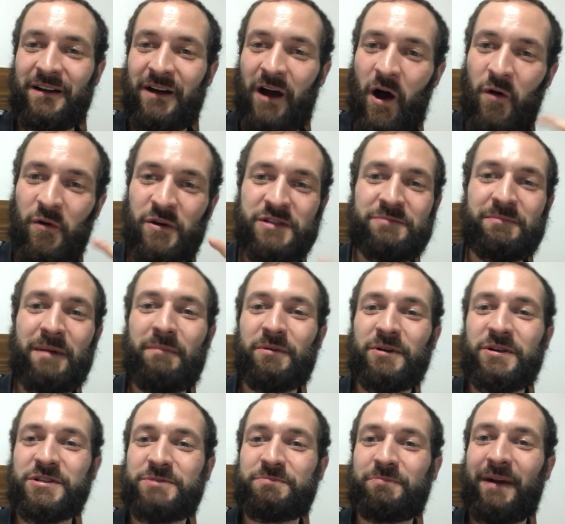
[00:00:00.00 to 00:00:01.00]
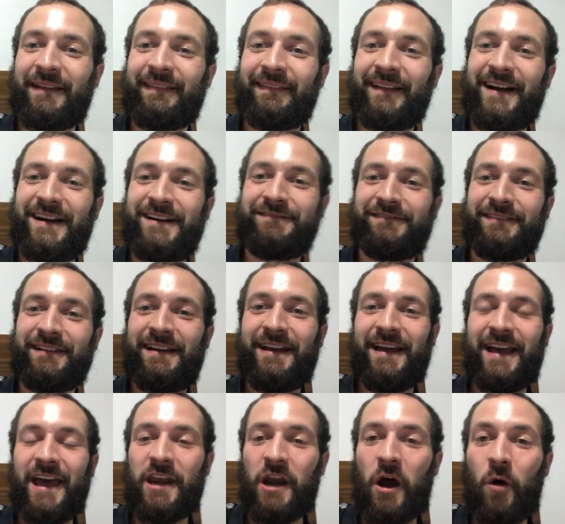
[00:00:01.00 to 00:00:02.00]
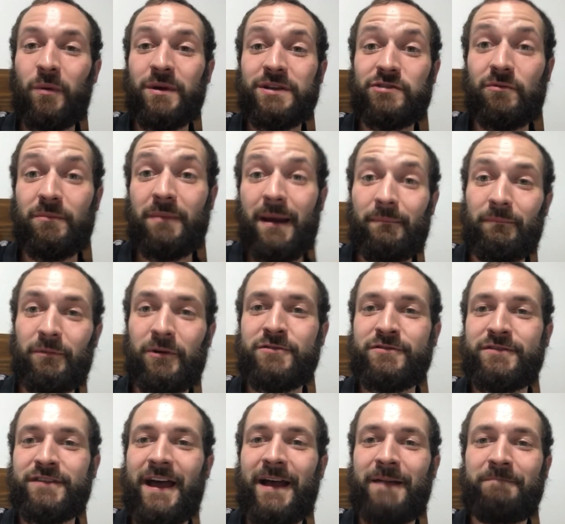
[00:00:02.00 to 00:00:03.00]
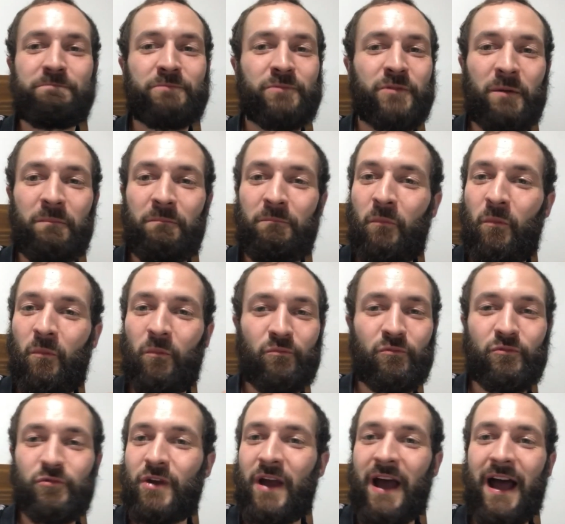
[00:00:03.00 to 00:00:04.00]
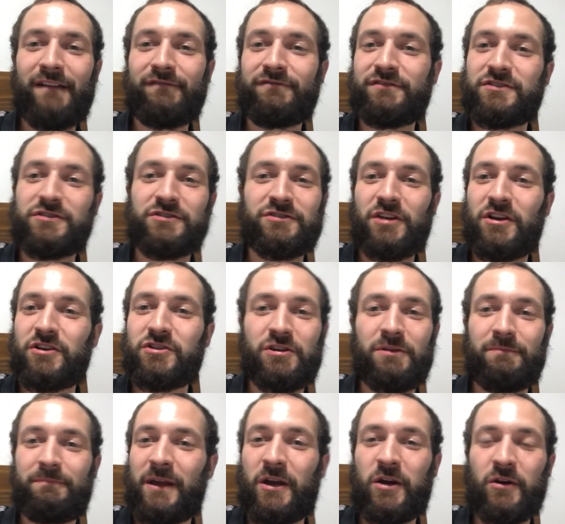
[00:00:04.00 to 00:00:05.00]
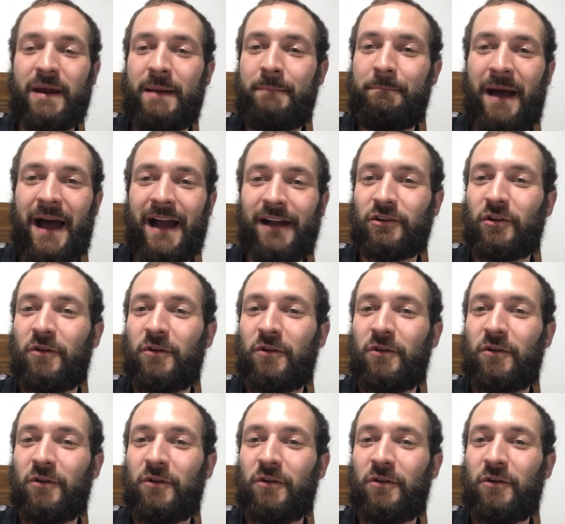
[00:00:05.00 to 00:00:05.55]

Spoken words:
always remember to spread love, and always remember that you have such a bigger impact.